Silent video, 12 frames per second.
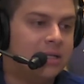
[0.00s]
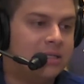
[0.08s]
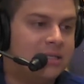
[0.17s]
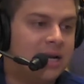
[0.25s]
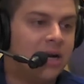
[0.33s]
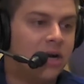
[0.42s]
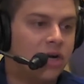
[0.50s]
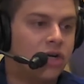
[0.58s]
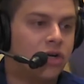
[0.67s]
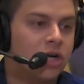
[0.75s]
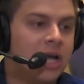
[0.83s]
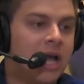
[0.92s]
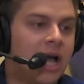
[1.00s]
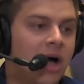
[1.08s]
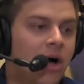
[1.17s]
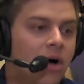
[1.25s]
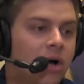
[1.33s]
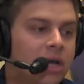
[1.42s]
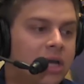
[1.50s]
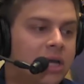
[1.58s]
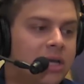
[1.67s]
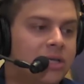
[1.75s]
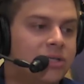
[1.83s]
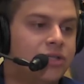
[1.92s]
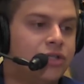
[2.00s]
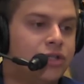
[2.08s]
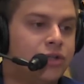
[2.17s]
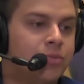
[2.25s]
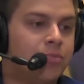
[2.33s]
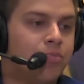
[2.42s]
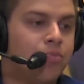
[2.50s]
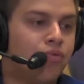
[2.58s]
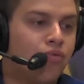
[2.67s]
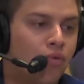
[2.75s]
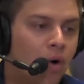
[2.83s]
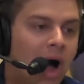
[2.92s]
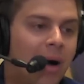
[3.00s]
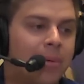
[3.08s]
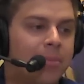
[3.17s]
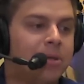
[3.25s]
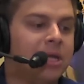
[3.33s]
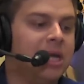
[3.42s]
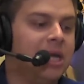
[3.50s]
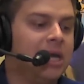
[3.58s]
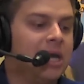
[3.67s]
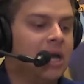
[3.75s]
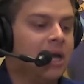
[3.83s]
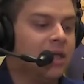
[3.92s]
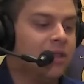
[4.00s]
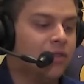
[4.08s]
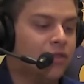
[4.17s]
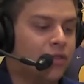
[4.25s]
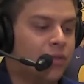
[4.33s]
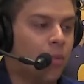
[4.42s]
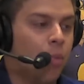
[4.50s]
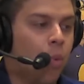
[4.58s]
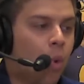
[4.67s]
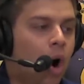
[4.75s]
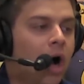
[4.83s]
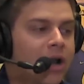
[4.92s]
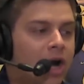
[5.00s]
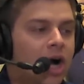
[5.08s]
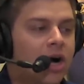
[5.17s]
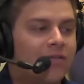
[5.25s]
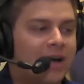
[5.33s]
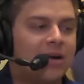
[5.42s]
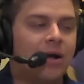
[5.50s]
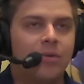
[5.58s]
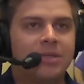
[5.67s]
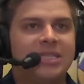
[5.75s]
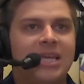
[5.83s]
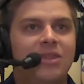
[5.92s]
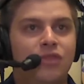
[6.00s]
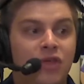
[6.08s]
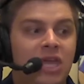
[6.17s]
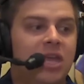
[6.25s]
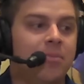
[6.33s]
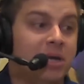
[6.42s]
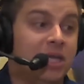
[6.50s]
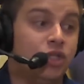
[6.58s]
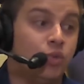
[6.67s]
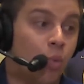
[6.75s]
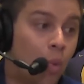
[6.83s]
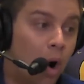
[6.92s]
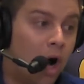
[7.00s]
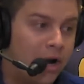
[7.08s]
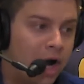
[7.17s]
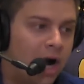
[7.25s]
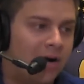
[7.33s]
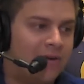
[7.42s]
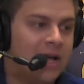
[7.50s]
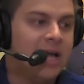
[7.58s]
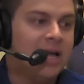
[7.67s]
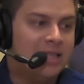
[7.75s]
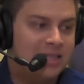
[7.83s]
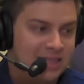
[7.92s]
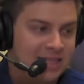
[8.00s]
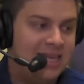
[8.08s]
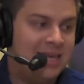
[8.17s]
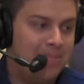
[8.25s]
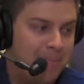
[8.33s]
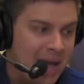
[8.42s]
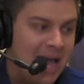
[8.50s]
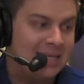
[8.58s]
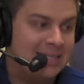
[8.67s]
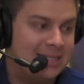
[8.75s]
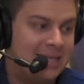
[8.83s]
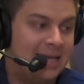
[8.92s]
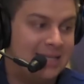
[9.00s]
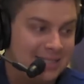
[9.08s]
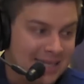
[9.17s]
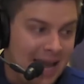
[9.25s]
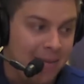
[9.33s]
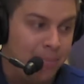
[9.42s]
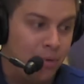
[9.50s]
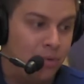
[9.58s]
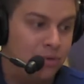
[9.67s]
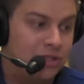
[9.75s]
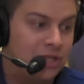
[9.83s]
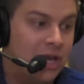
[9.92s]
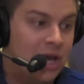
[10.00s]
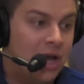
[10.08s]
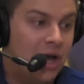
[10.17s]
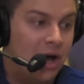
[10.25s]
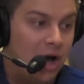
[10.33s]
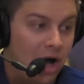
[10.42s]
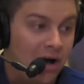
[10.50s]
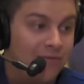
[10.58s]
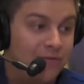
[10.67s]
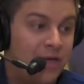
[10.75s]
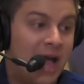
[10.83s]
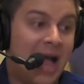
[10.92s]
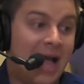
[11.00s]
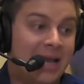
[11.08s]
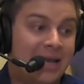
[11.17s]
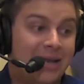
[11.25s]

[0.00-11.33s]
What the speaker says: Derek Curiel is probably one of, I don't want to say the, but he's one of the best examples of that